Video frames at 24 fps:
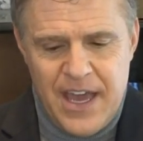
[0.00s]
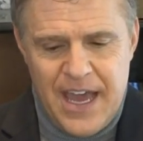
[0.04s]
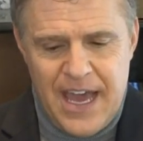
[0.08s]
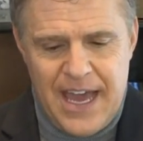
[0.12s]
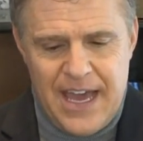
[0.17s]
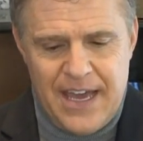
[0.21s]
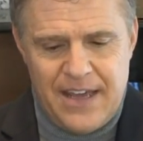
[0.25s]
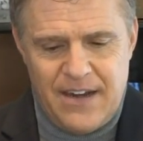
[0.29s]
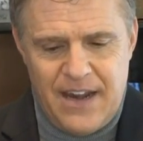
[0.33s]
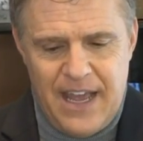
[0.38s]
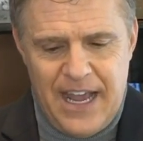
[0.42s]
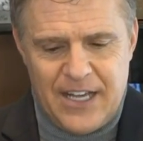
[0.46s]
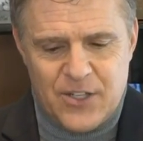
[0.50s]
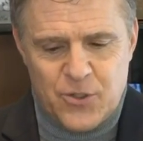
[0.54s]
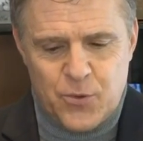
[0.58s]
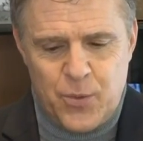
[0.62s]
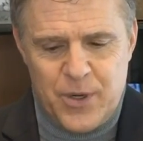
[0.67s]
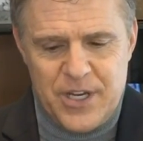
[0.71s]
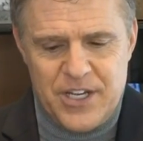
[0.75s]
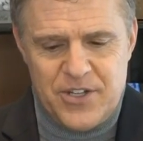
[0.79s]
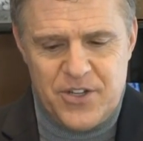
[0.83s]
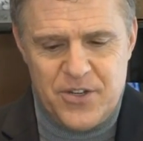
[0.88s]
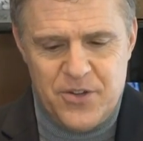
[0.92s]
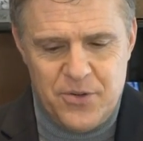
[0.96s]
And as
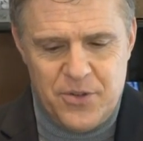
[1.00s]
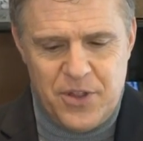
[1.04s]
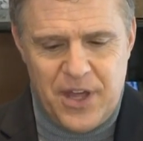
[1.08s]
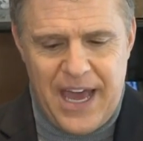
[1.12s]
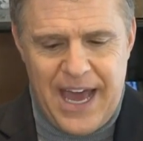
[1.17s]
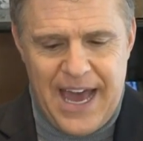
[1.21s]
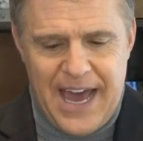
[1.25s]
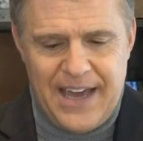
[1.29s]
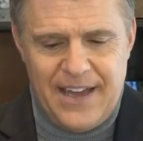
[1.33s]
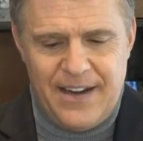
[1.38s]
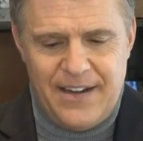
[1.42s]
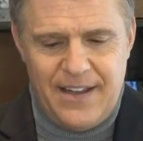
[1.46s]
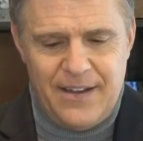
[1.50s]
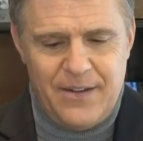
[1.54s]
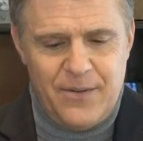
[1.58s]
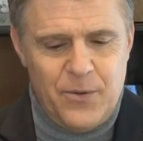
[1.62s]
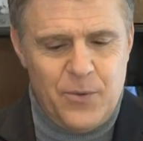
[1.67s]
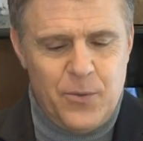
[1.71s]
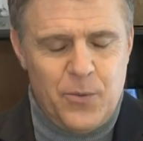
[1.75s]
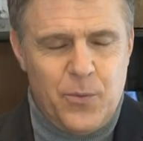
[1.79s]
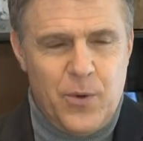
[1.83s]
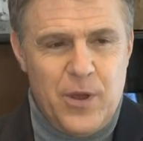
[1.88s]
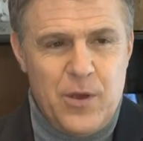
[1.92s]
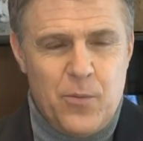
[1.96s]
we do that,
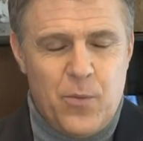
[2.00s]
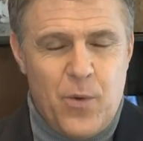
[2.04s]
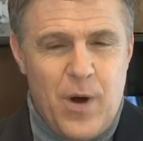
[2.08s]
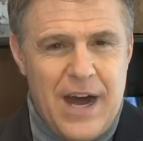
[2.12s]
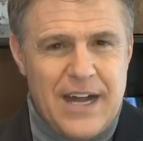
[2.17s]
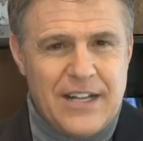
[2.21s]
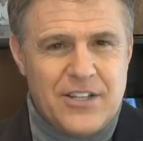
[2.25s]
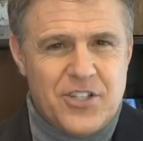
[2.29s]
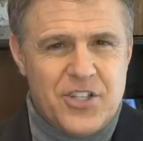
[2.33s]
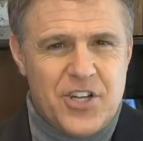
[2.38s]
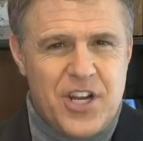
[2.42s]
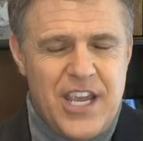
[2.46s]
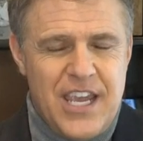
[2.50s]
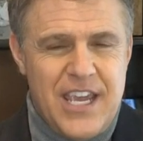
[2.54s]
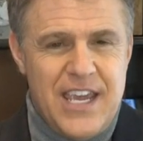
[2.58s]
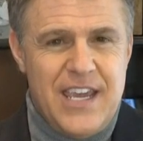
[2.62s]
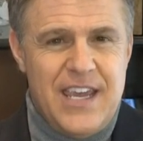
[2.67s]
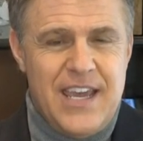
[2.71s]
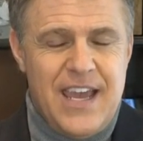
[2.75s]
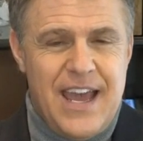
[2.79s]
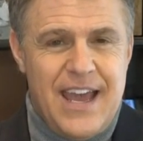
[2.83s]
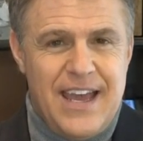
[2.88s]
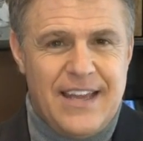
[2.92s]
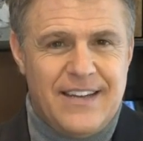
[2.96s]
we watch
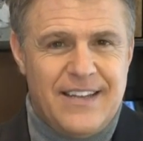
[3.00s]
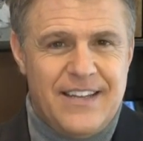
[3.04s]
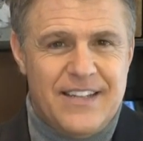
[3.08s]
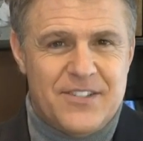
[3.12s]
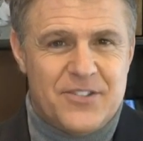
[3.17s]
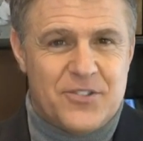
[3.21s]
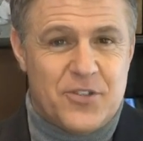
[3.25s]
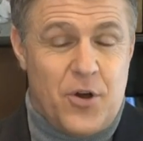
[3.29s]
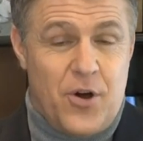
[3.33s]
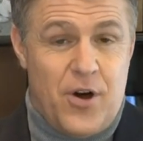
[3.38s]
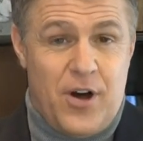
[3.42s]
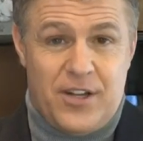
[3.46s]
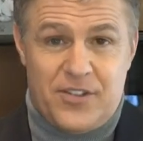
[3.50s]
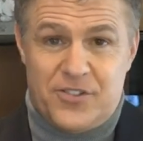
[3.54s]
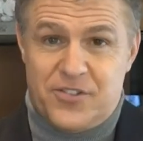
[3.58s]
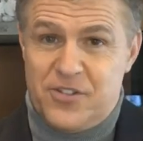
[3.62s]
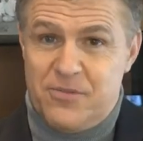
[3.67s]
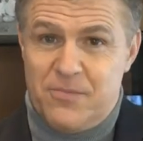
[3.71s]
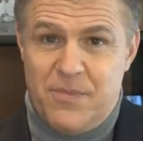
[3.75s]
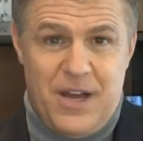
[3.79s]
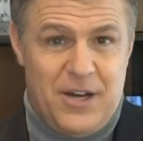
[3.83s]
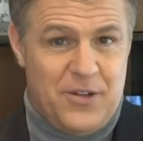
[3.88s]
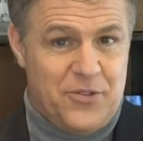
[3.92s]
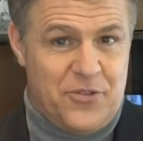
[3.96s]
he and his
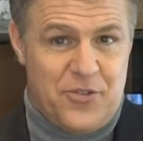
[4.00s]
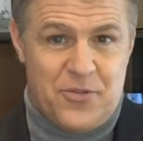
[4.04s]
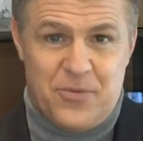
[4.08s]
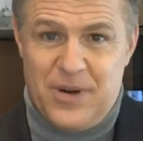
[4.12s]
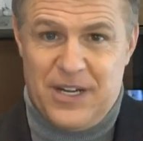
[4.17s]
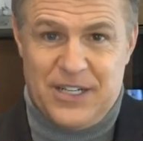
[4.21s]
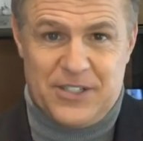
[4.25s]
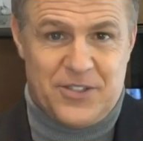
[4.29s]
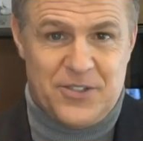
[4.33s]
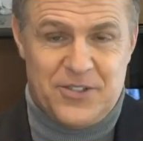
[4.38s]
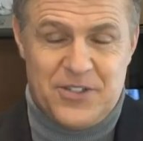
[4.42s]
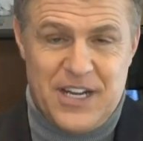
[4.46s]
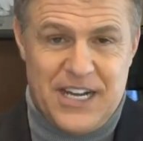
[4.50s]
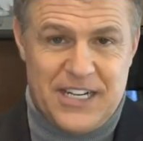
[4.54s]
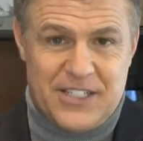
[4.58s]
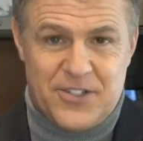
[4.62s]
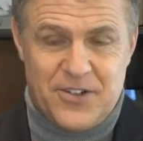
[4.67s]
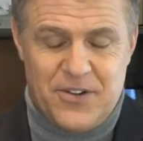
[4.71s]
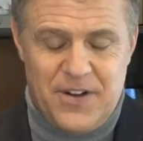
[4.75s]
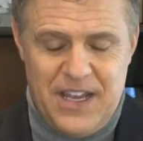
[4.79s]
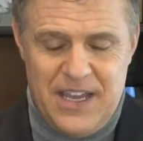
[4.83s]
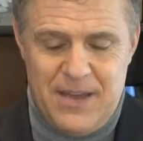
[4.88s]
awesome health director, Dr.